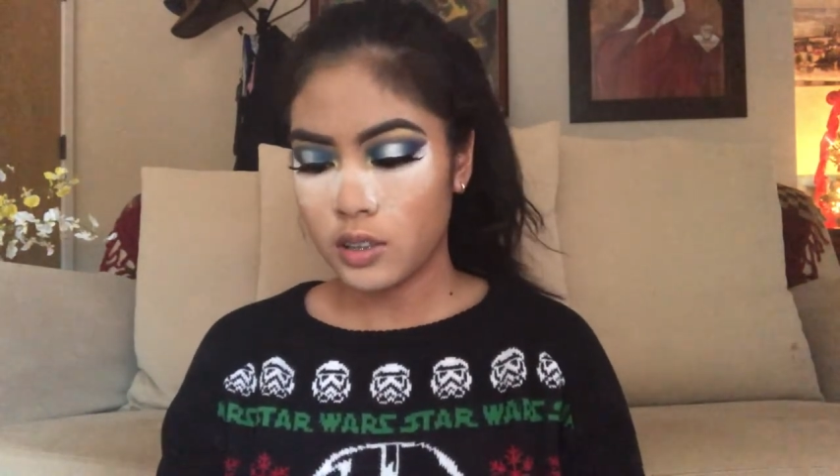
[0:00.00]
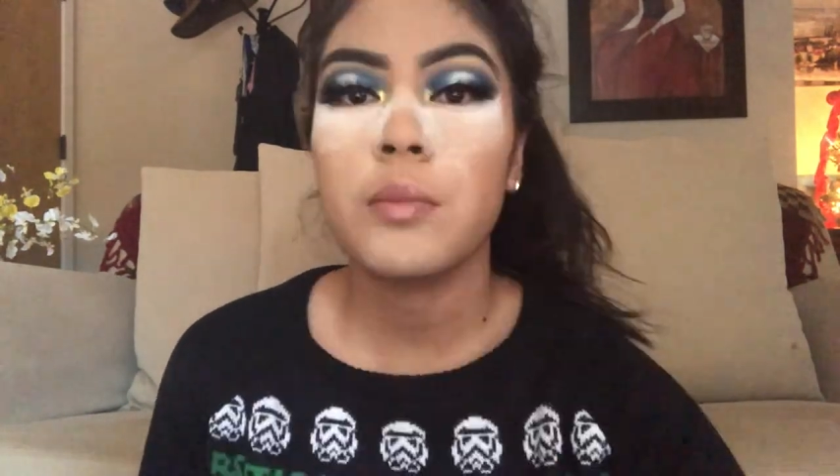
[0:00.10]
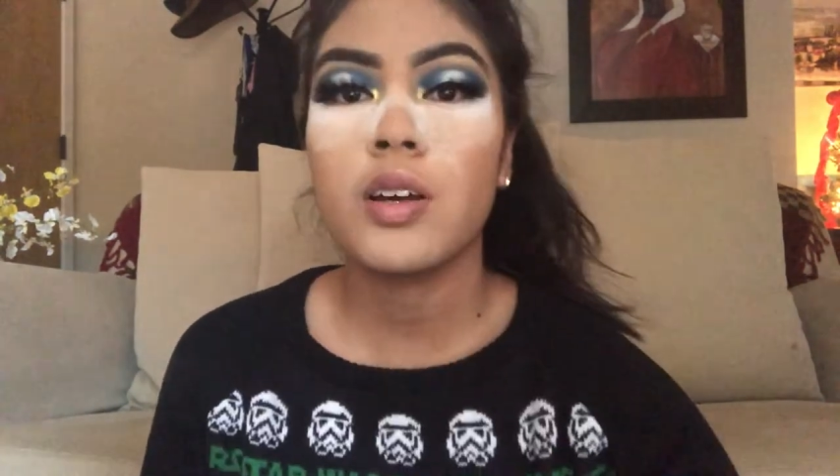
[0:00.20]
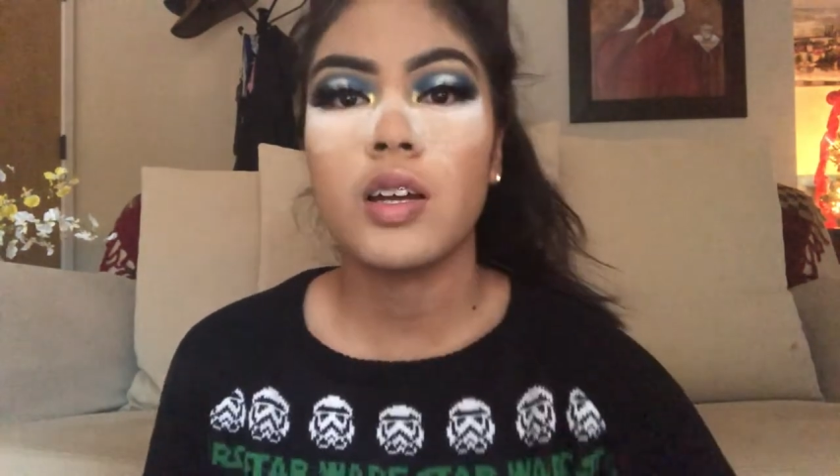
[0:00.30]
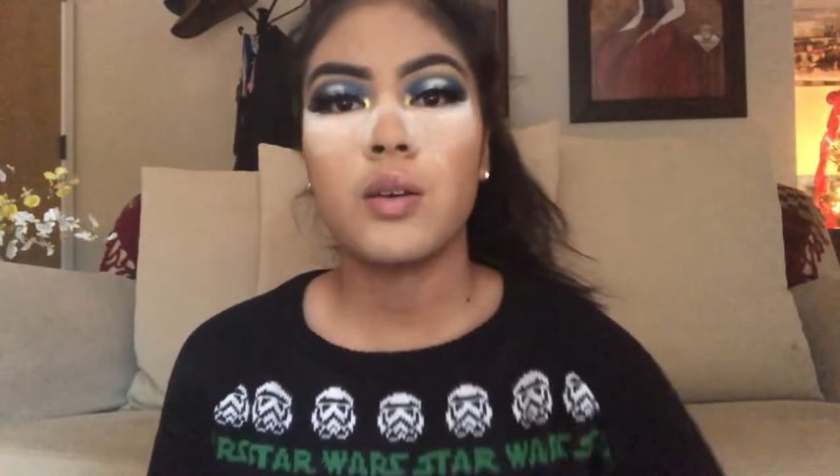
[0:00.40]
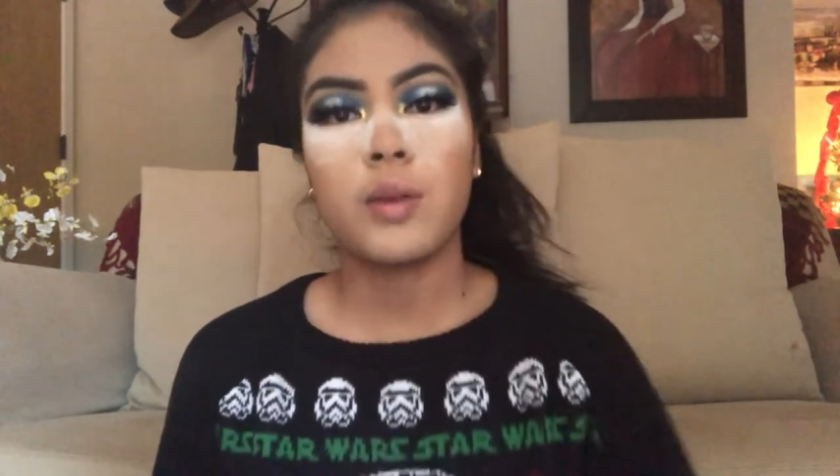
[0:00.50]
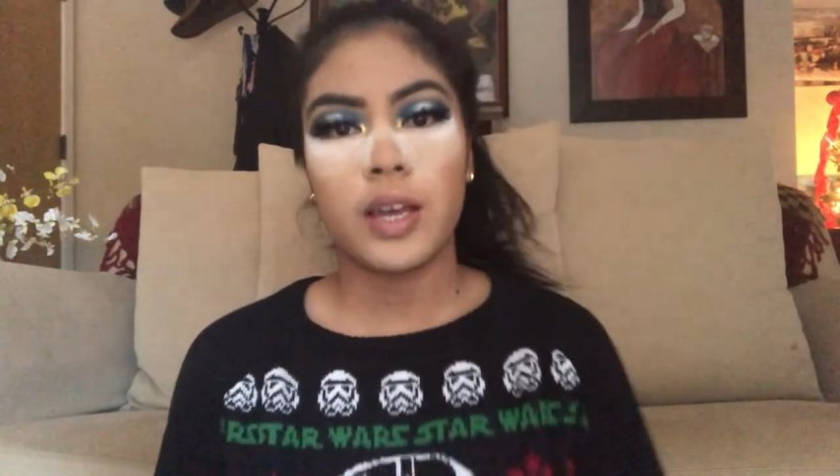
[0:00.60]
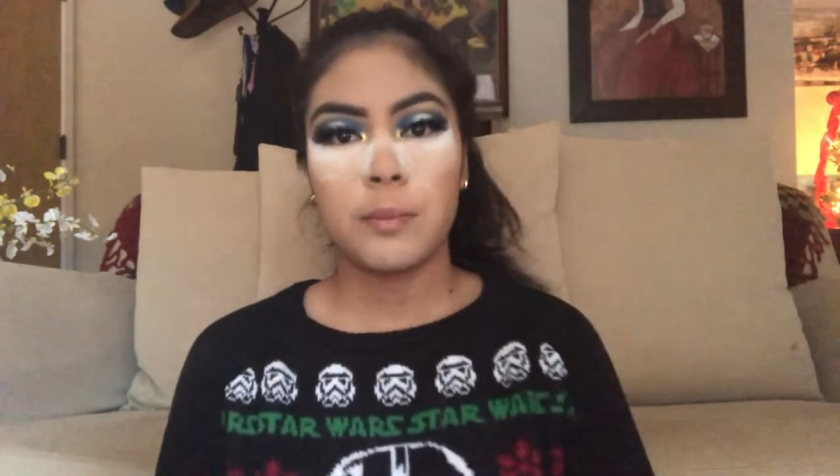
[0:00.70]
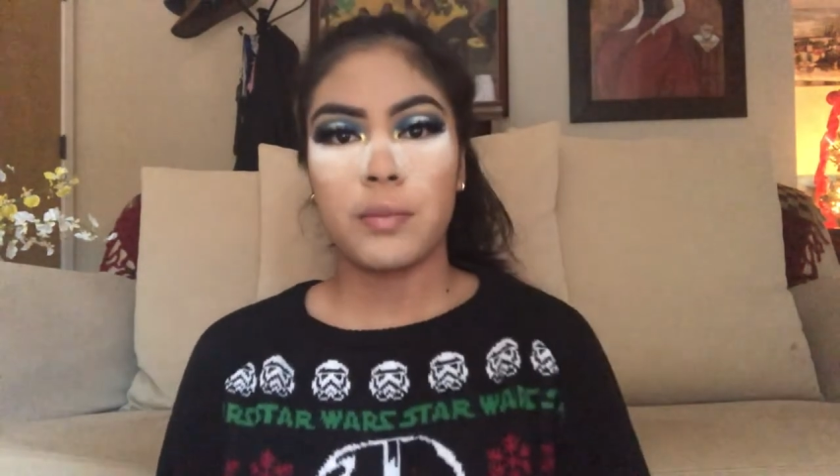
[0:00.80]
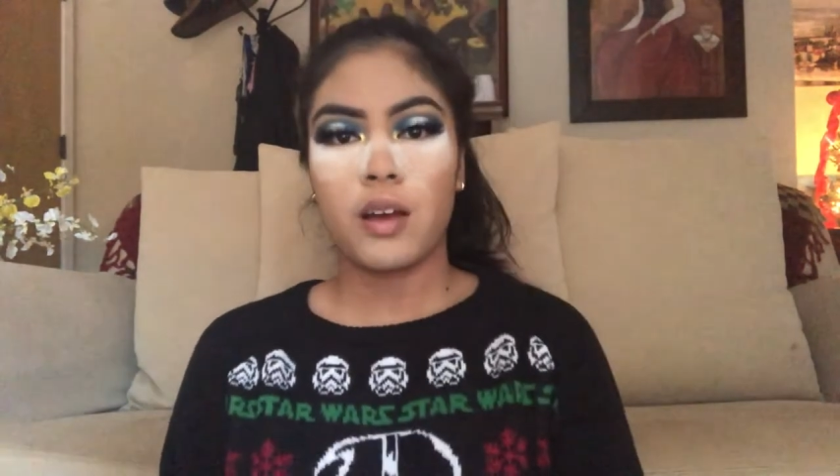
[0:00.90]
I'm gonna
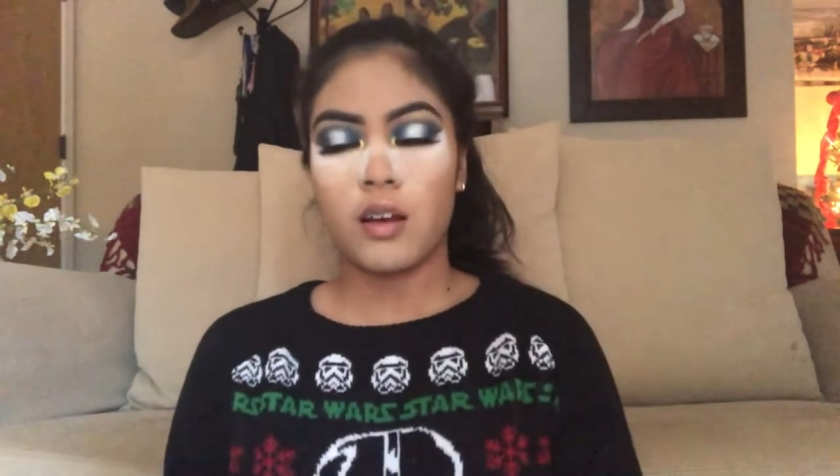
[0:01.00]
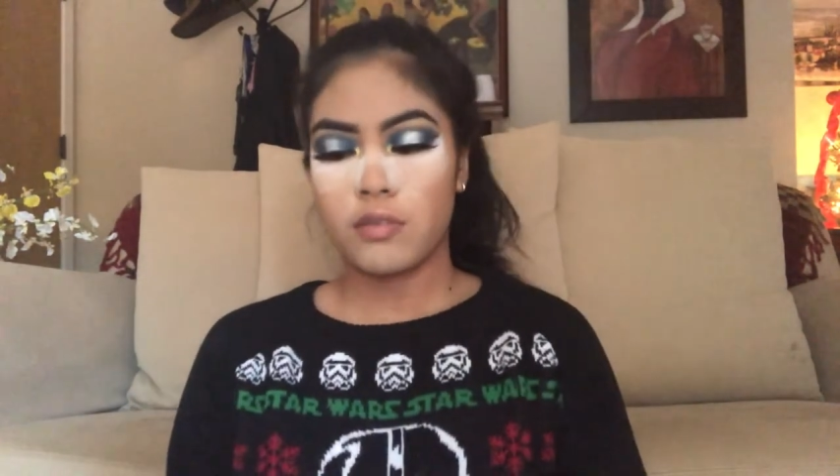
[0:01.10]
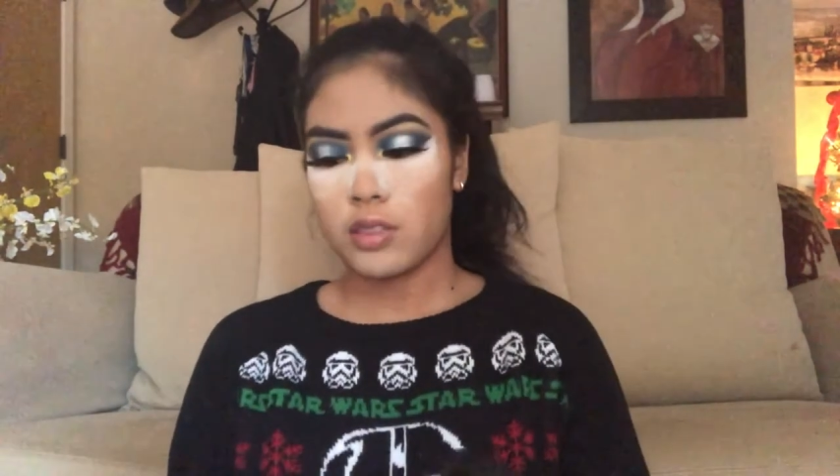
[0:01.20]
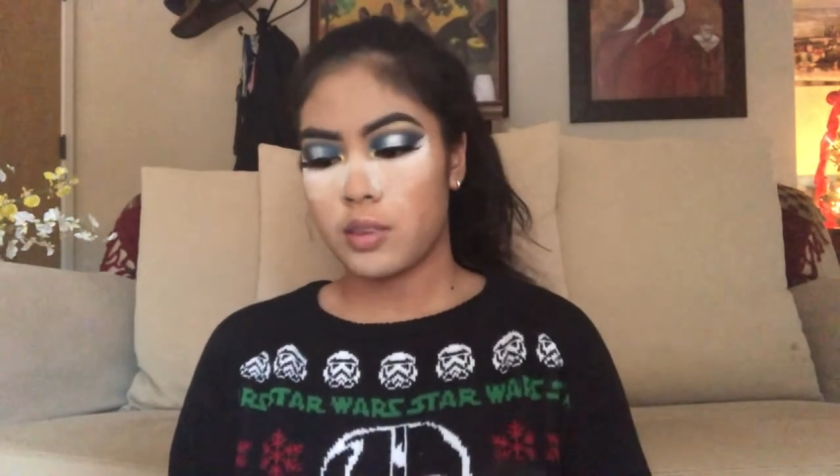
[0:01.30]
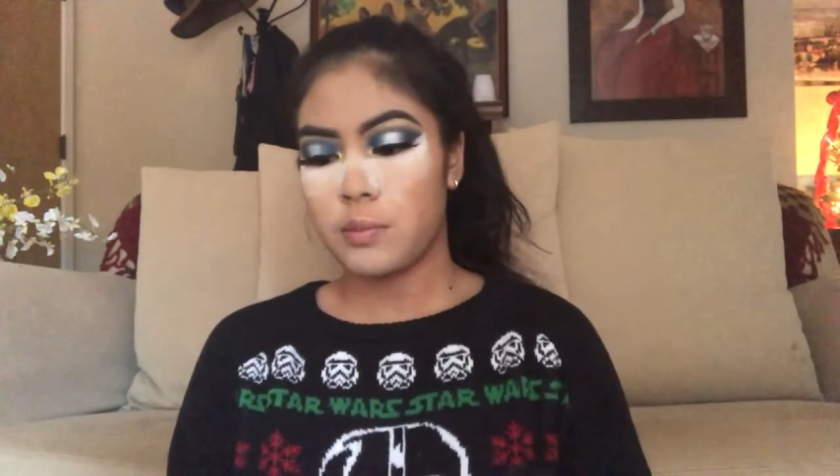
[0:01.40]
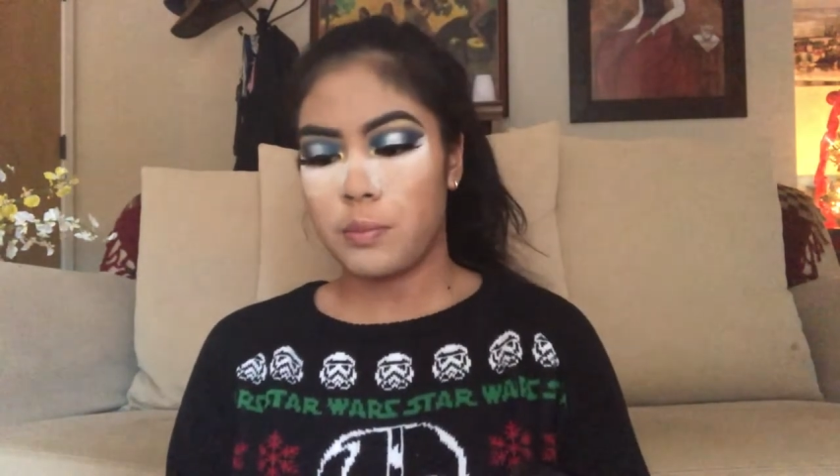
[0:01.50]
wipe off the